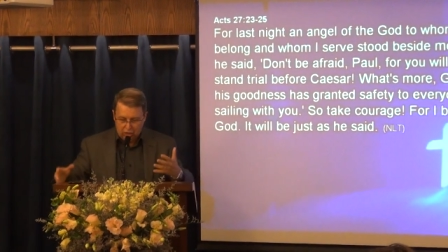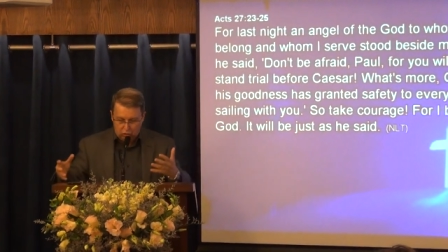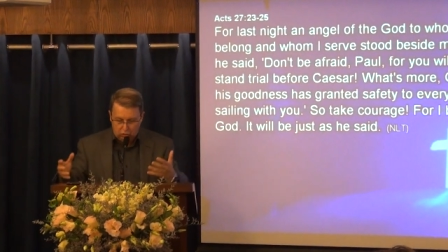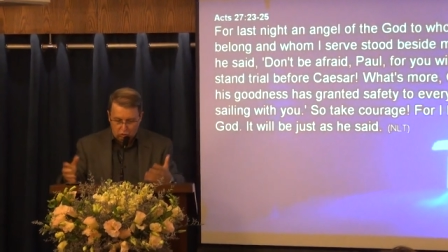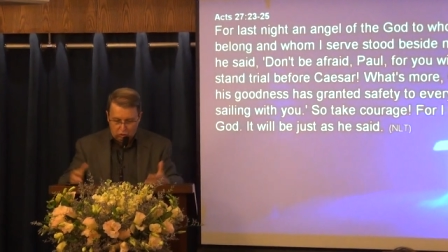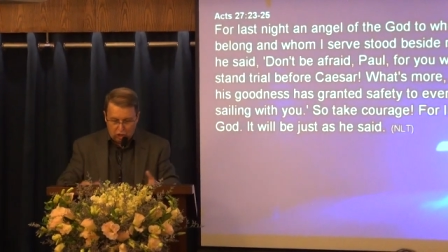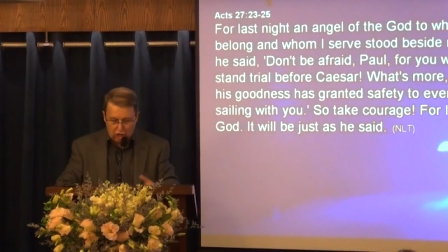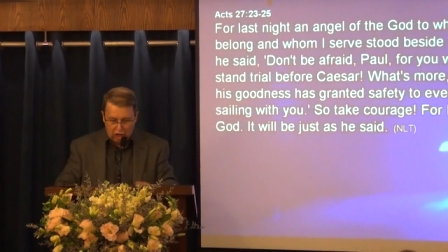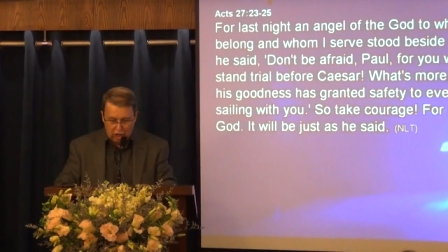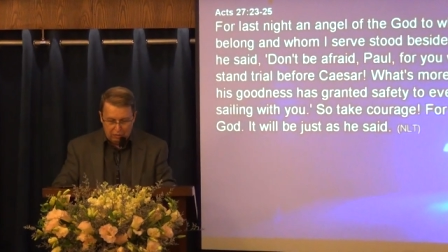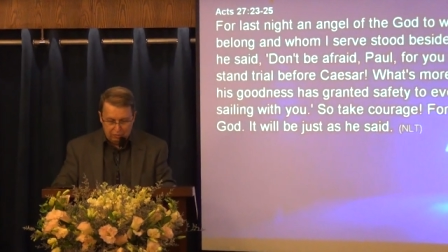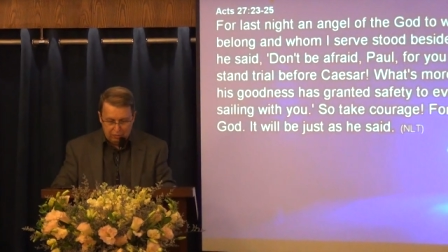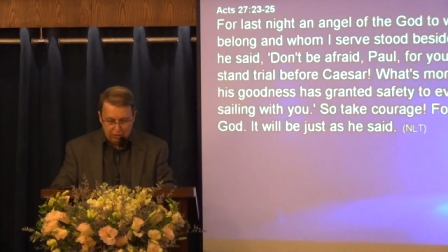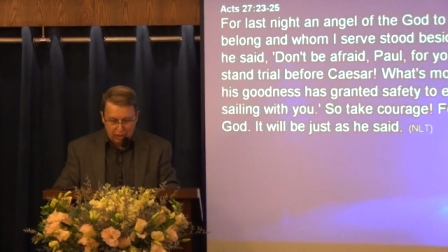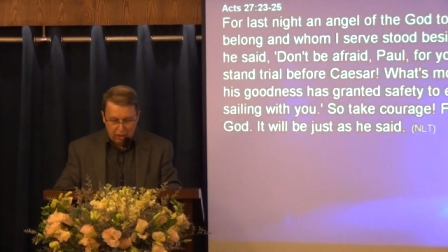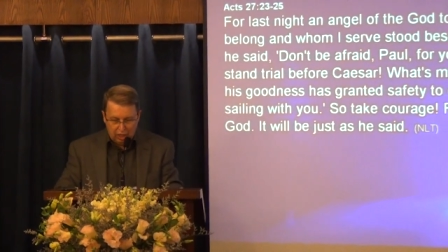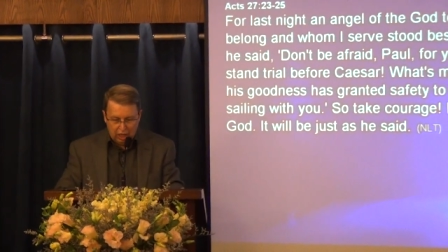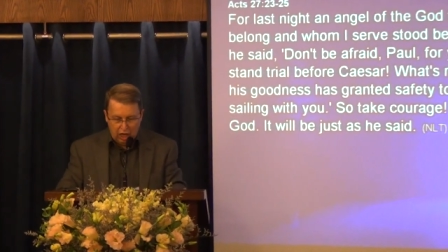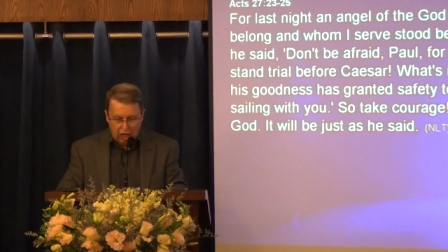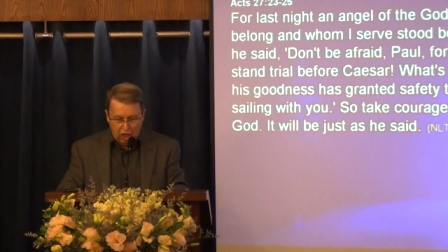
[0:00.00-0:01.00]
to come
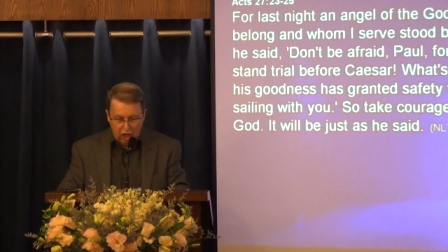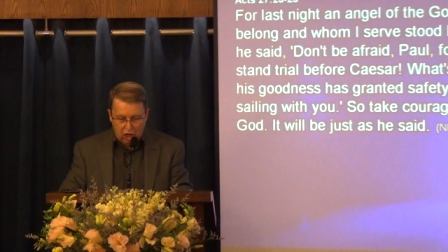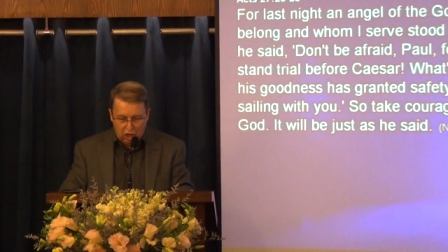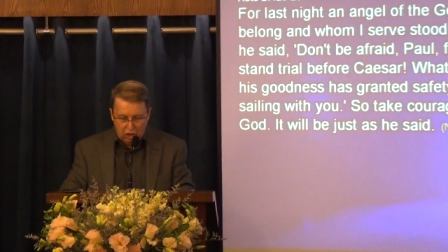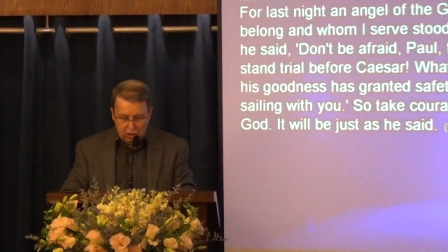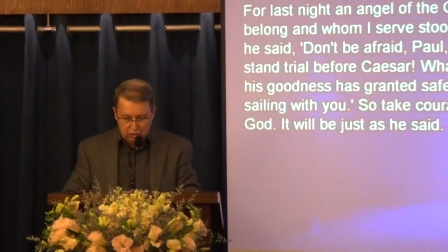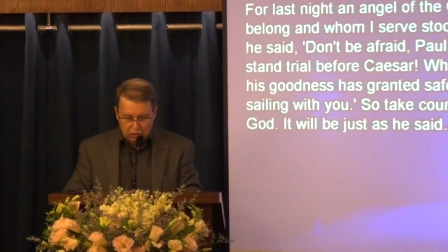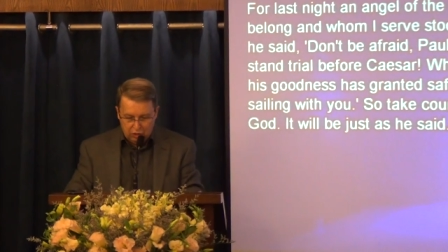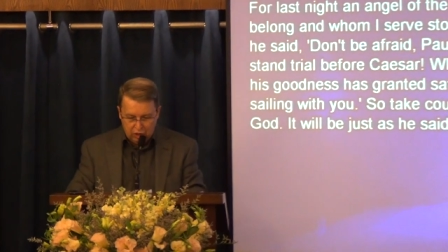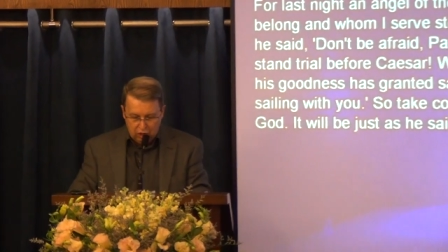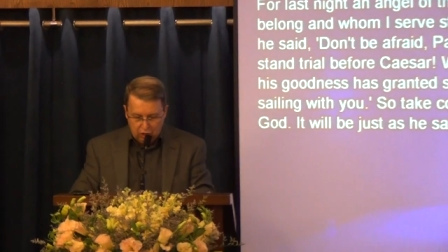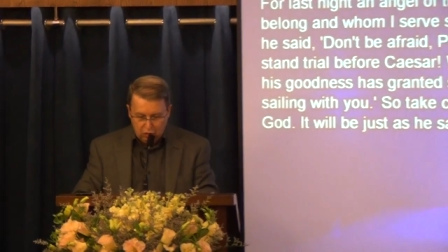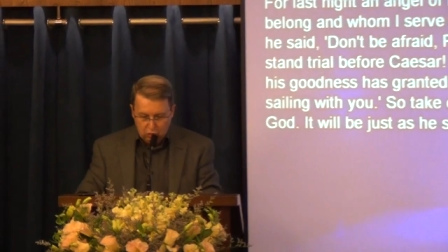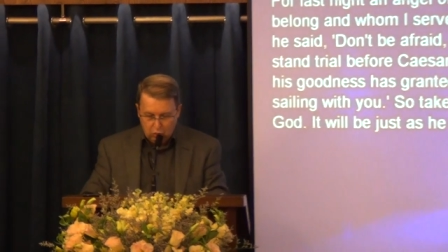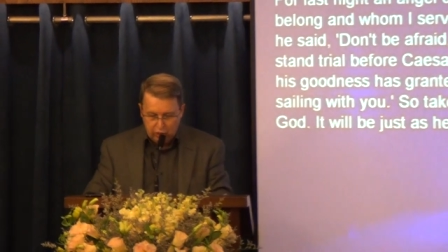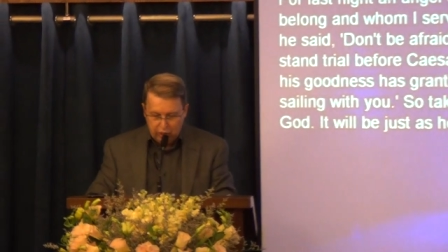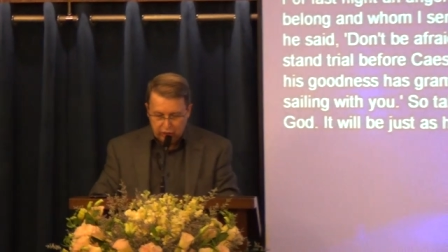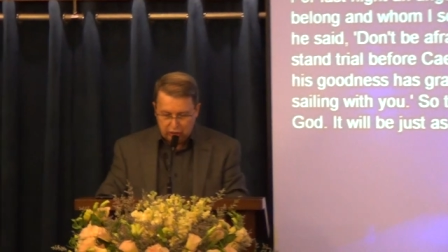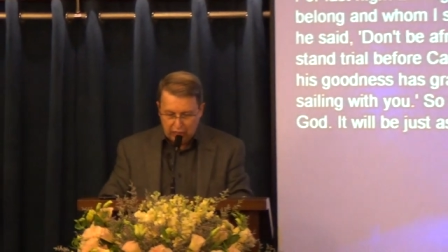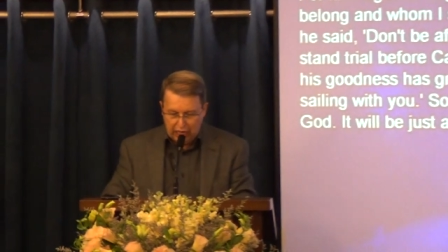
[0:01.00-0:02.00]
along
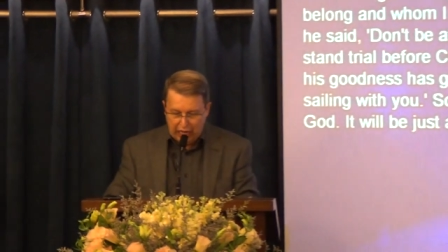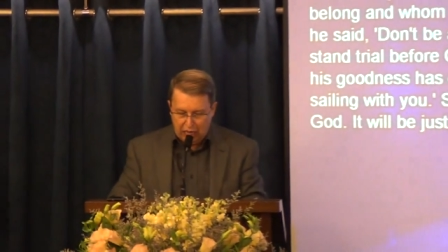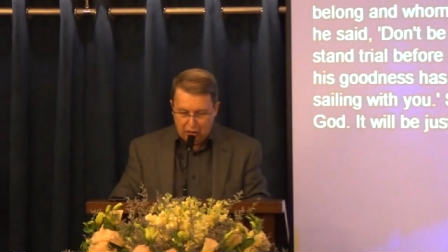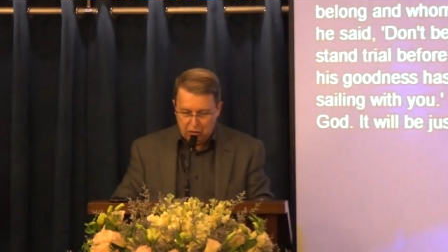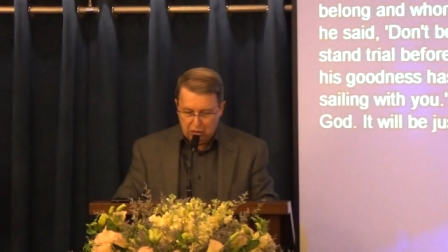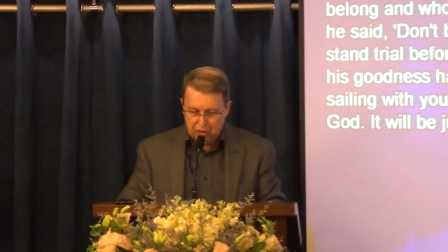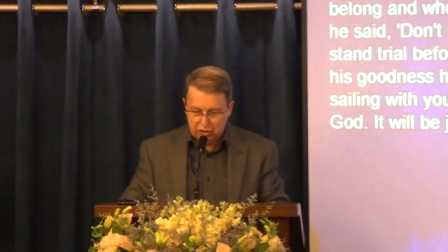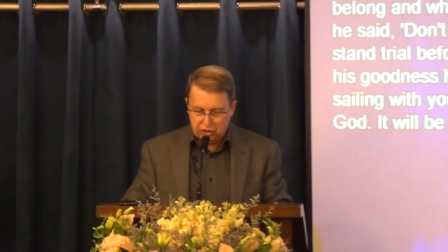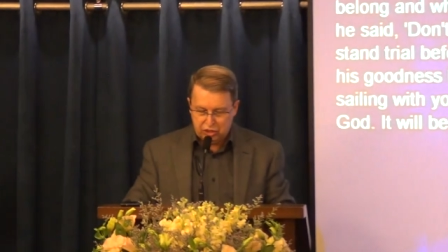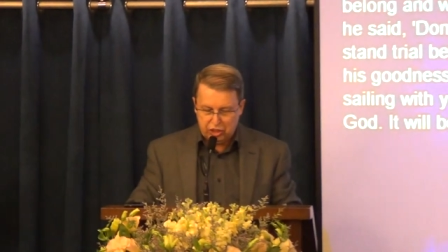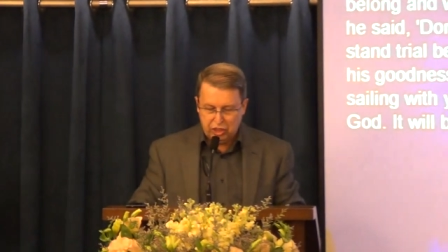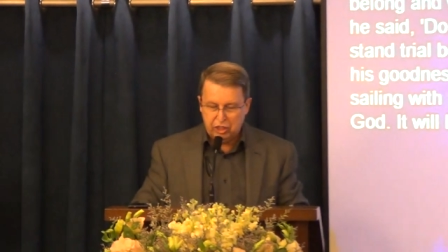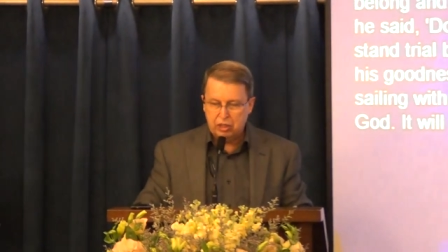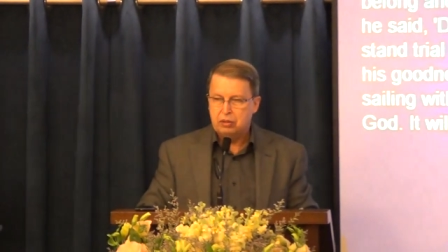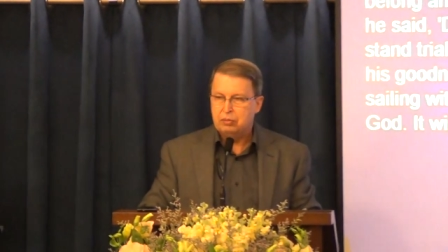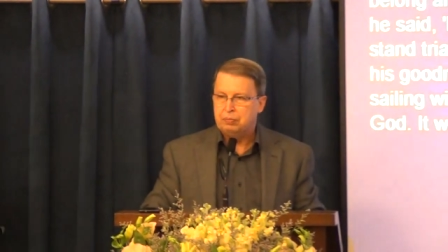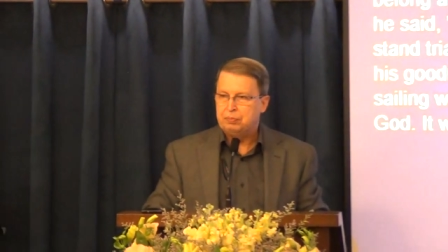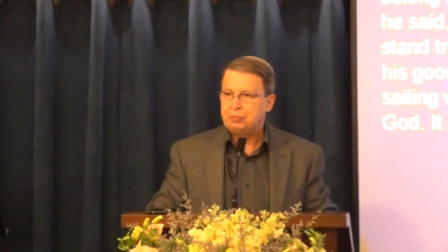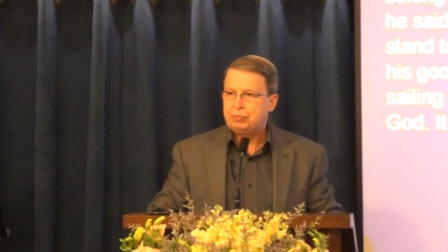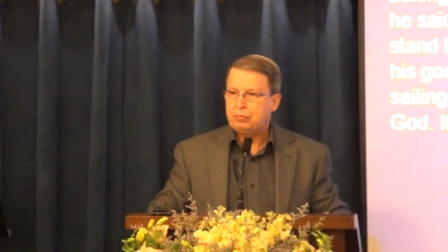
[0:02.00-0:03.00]
with ours
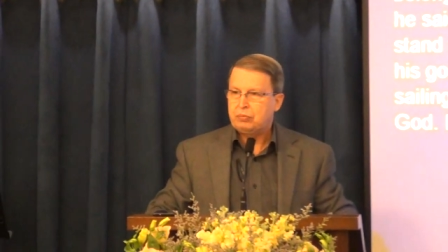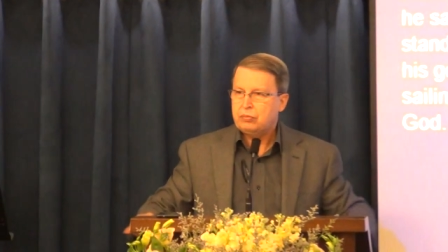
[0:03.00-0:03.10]
here.